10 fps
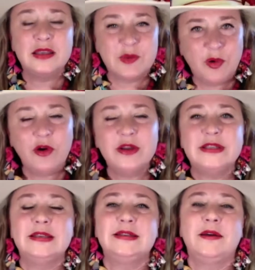a support
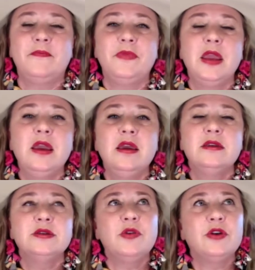system.
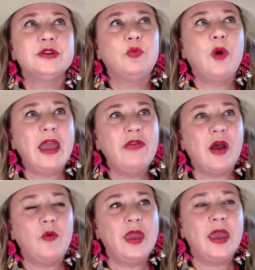So there's a way
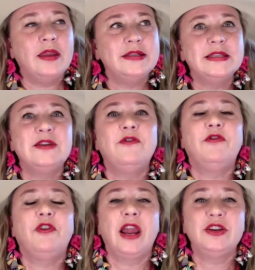that we
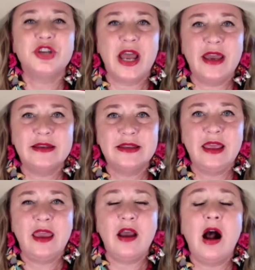disenfranchise
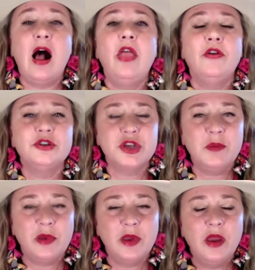the
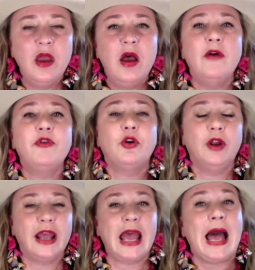authorship of the
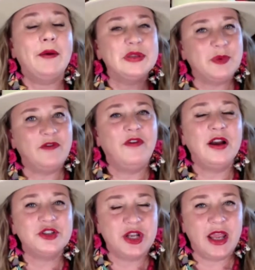critic, how it's been
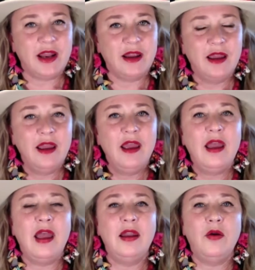functioning.
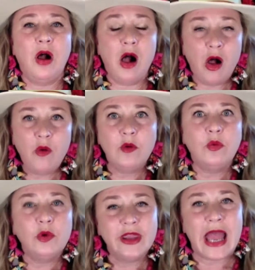And all
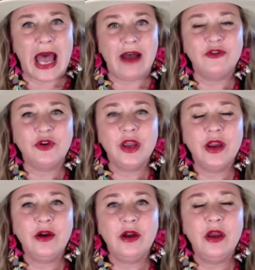we're really after
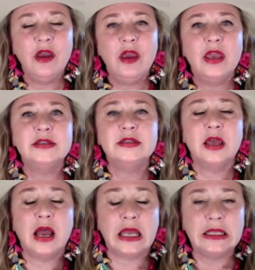here
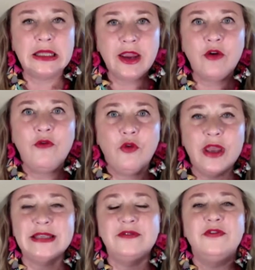is a clear
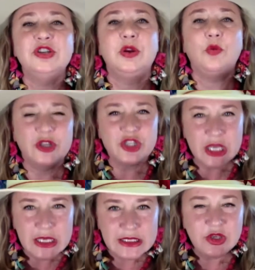voice and vision,
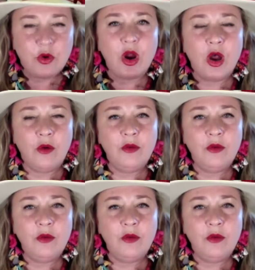which is your